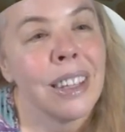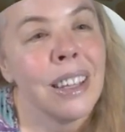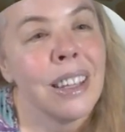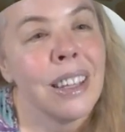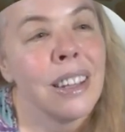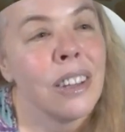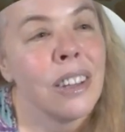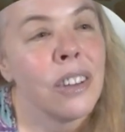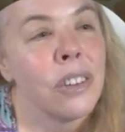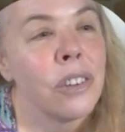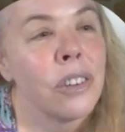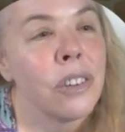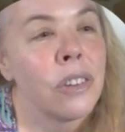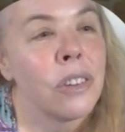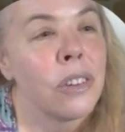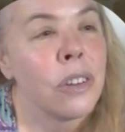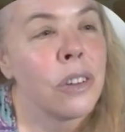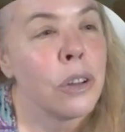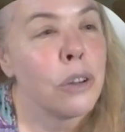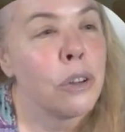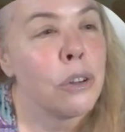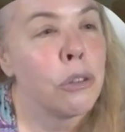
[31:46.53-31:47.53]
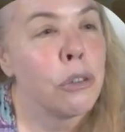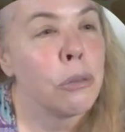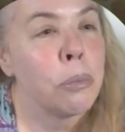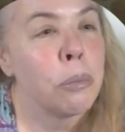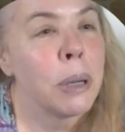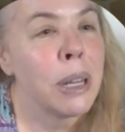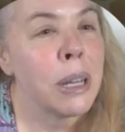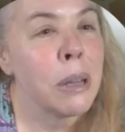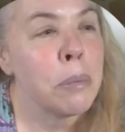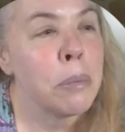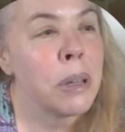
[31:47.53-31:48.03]

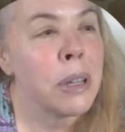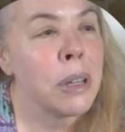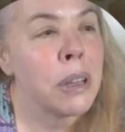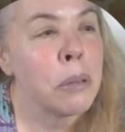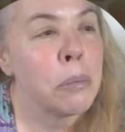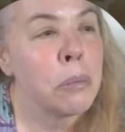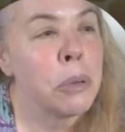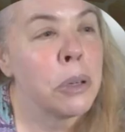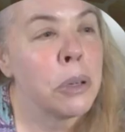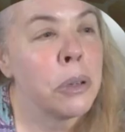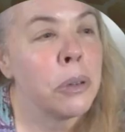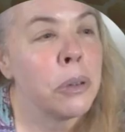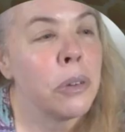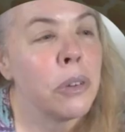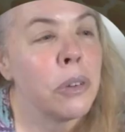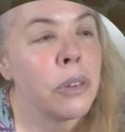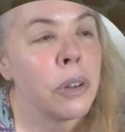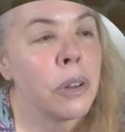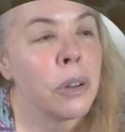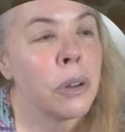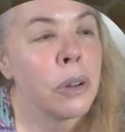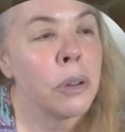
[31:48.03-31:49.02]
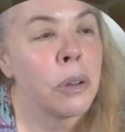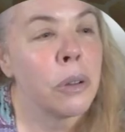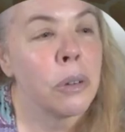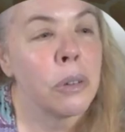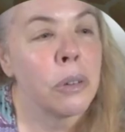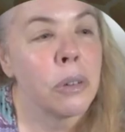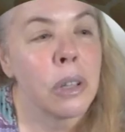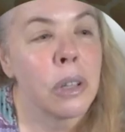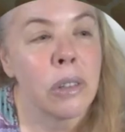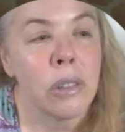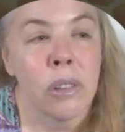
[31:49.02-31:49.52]
Stovepiping the brood. So
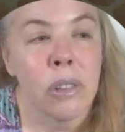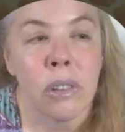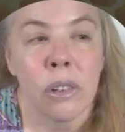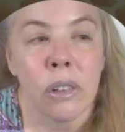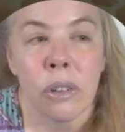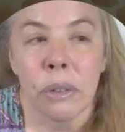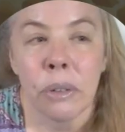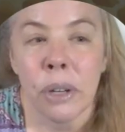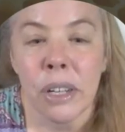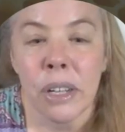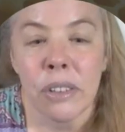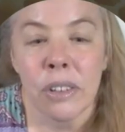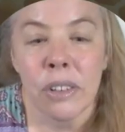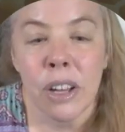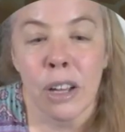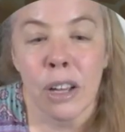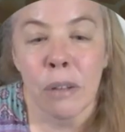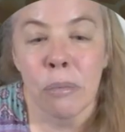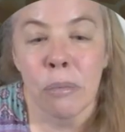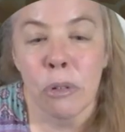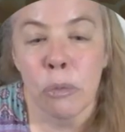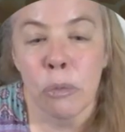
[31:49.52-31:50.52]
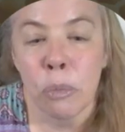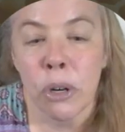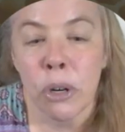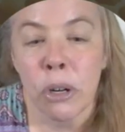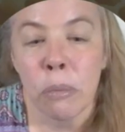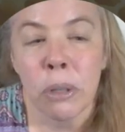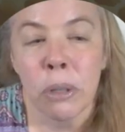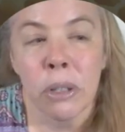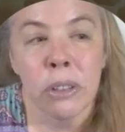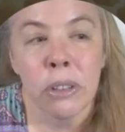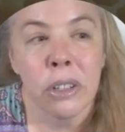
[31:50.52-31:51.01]
this is a great time. Spring
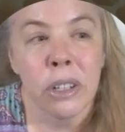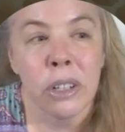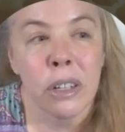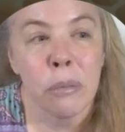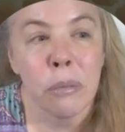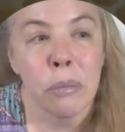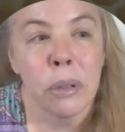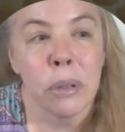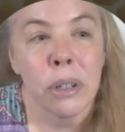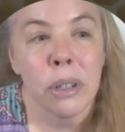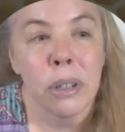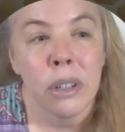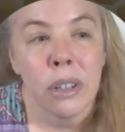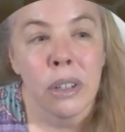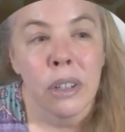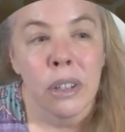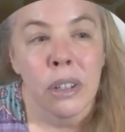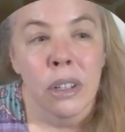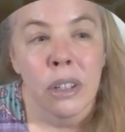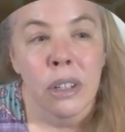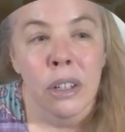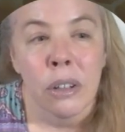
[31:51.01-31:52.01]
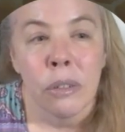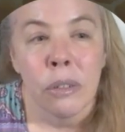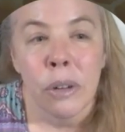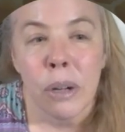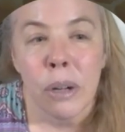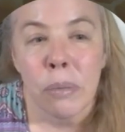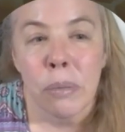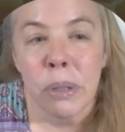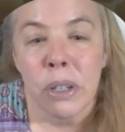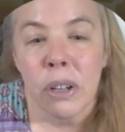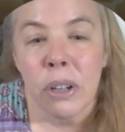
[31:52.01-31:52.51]
buildup,
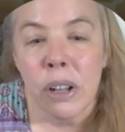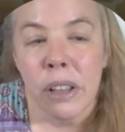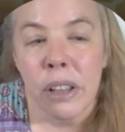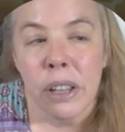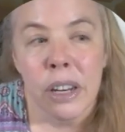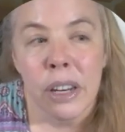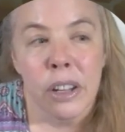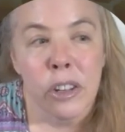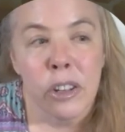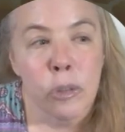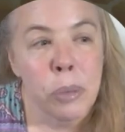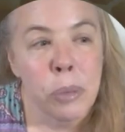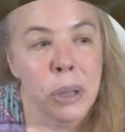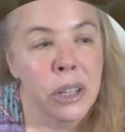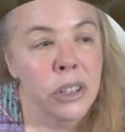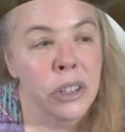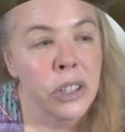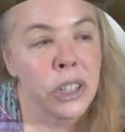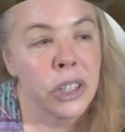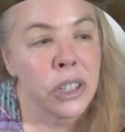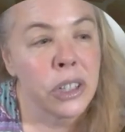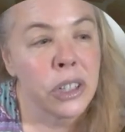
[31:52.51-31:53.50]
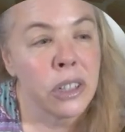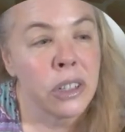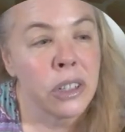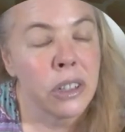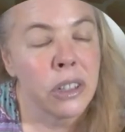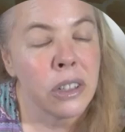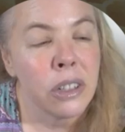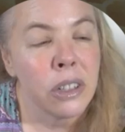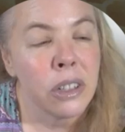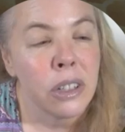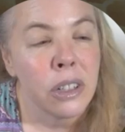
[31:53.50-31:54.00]
rapid colony expansion,
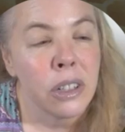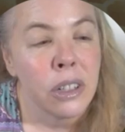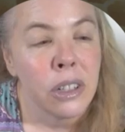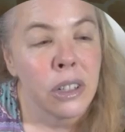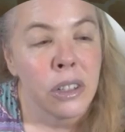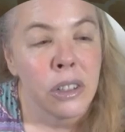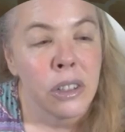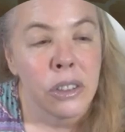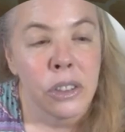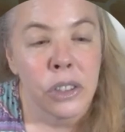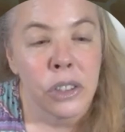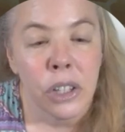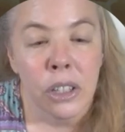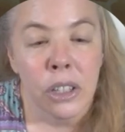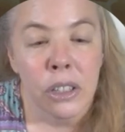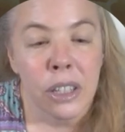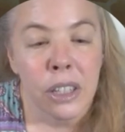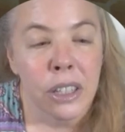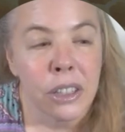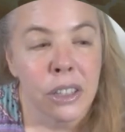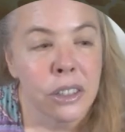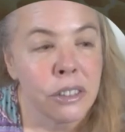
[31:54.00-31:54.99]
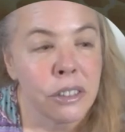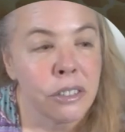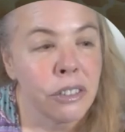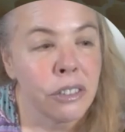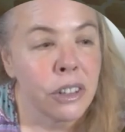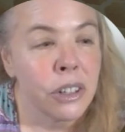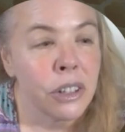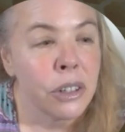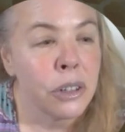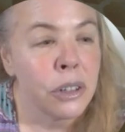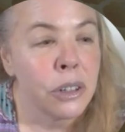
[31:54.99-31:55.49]
strong nectar
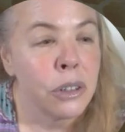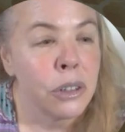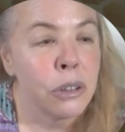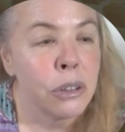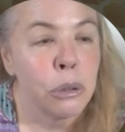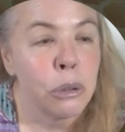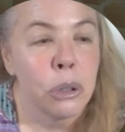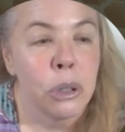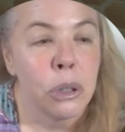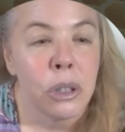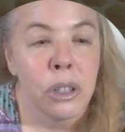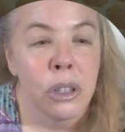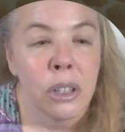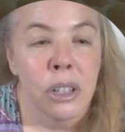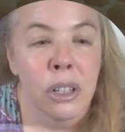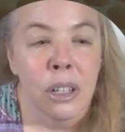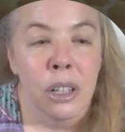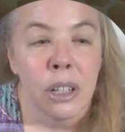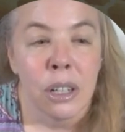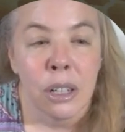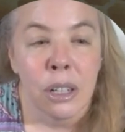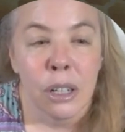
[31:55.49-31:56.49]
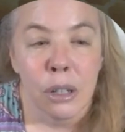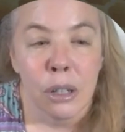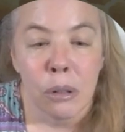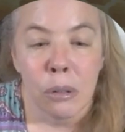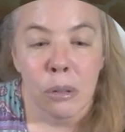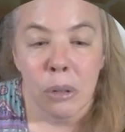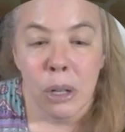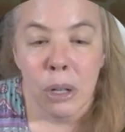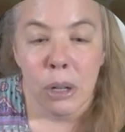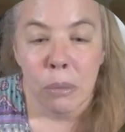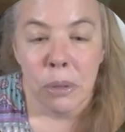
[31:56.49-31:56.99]
flow,
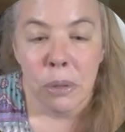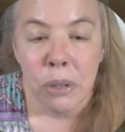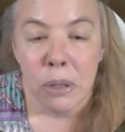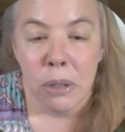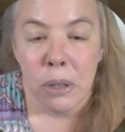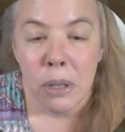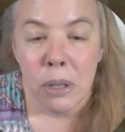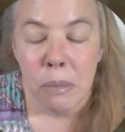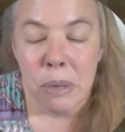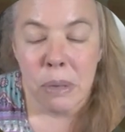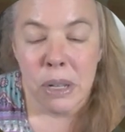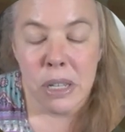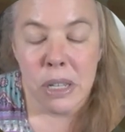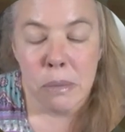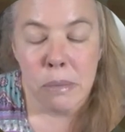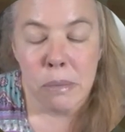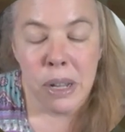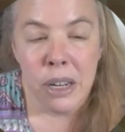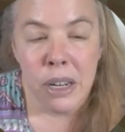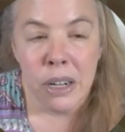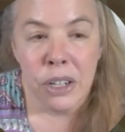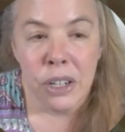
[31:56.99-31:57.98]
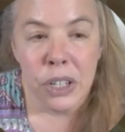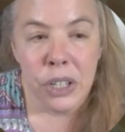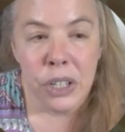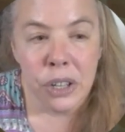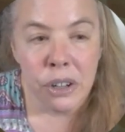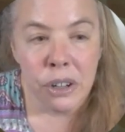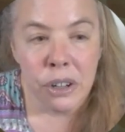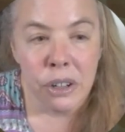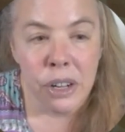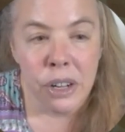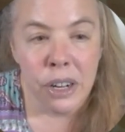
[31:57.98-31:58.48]
helps the bees manage
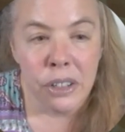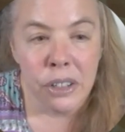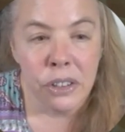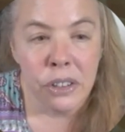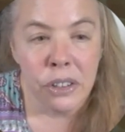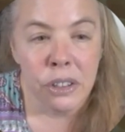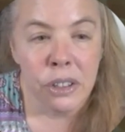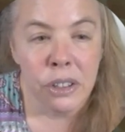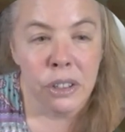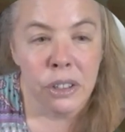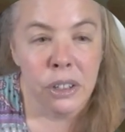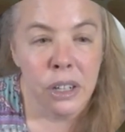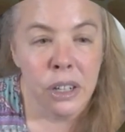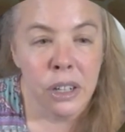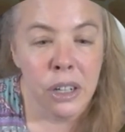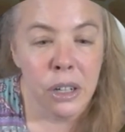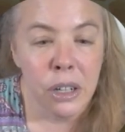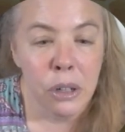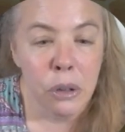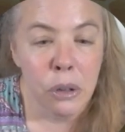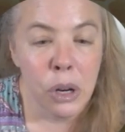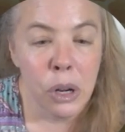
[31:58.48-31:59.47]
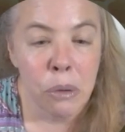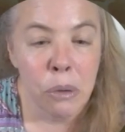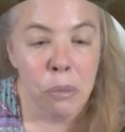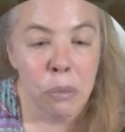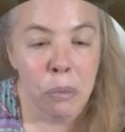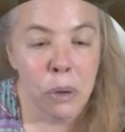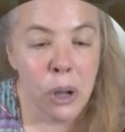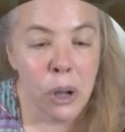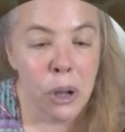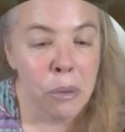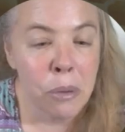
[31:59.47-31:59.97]
their nectar
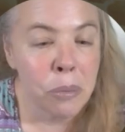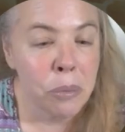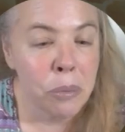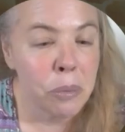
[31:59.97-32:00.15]
income